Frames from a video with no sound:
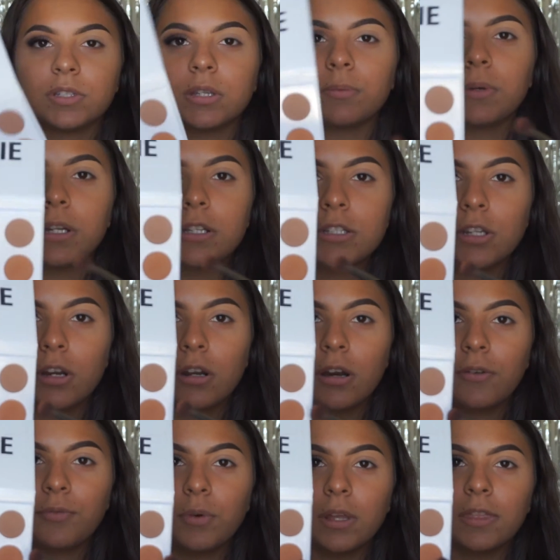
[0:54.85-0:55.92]
So I'm gonna start
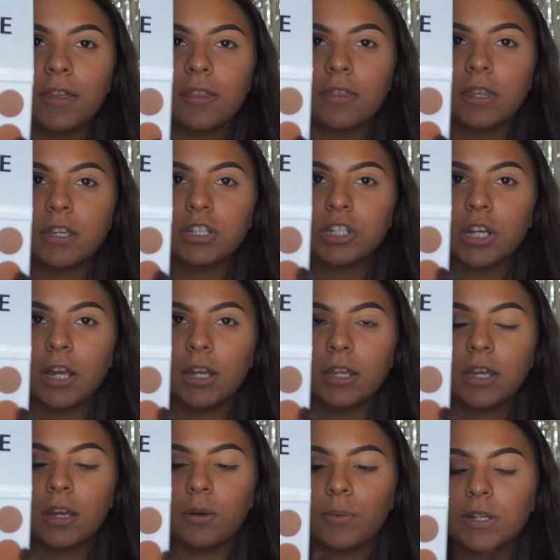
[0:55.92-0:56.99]
off with this shade
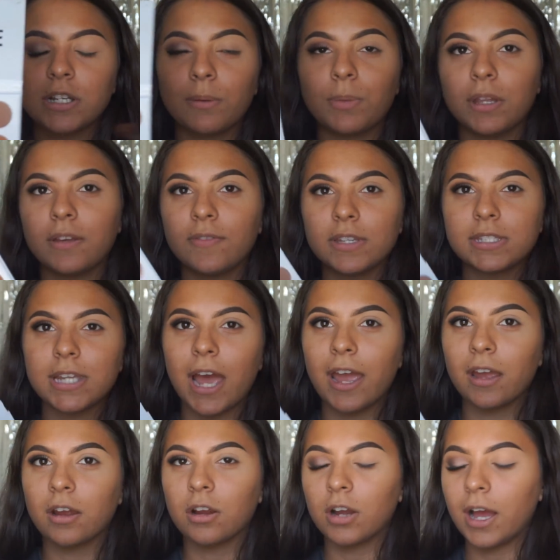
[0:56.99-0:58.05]
here, which I believe is
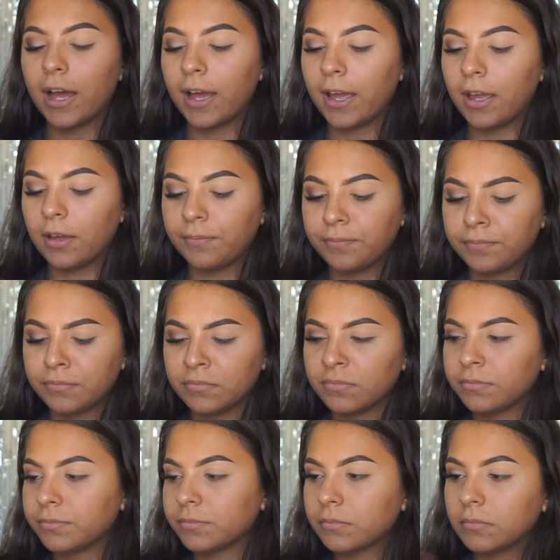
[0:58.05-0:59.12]
Tiger Eye.
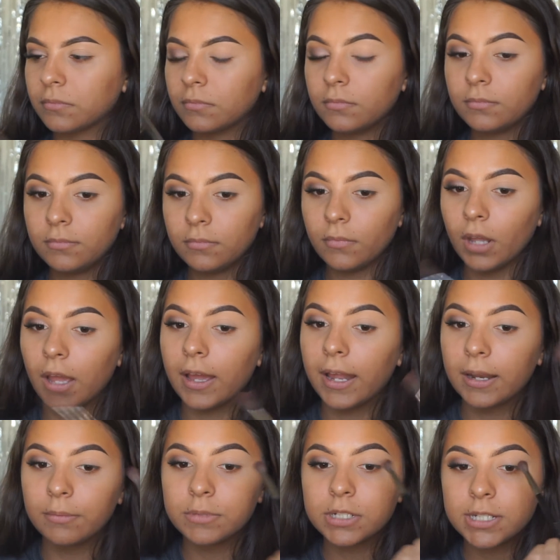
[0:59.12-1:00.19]

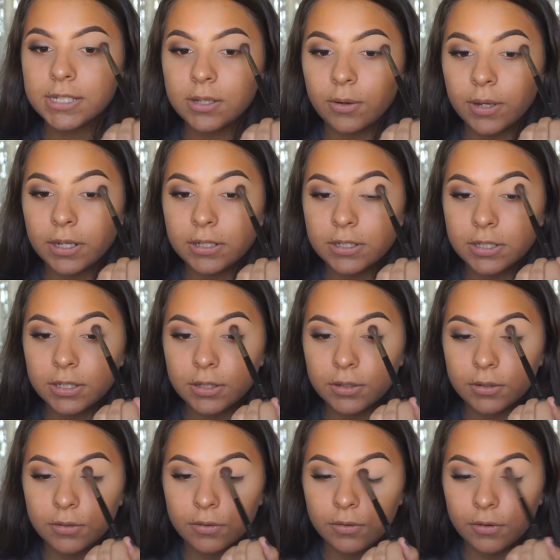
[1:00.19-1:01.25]
And I'm just going
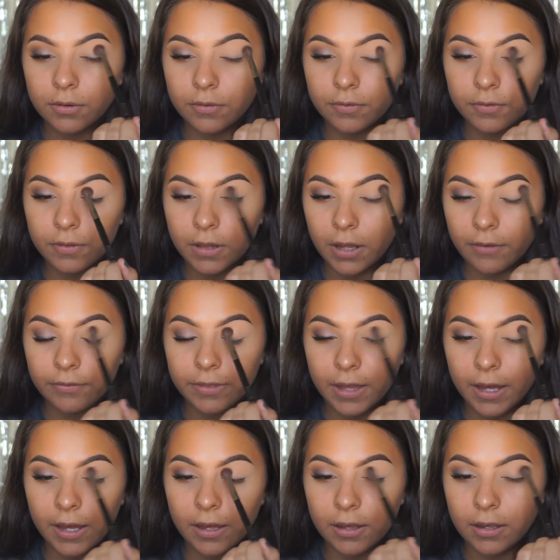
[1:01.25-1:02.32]
to fluff
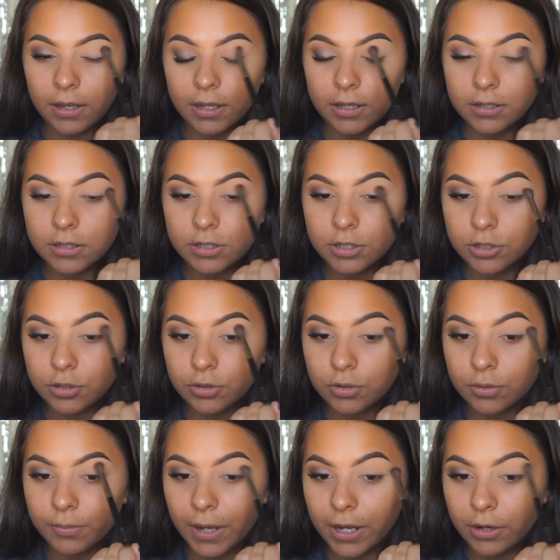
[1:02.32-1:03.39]
that
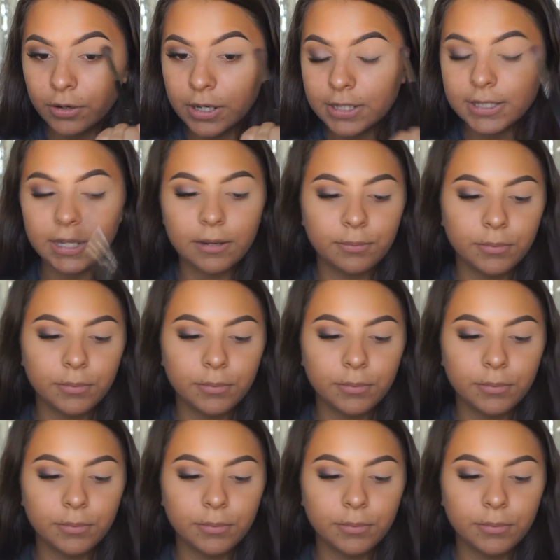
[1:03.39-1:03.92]
into my crease, and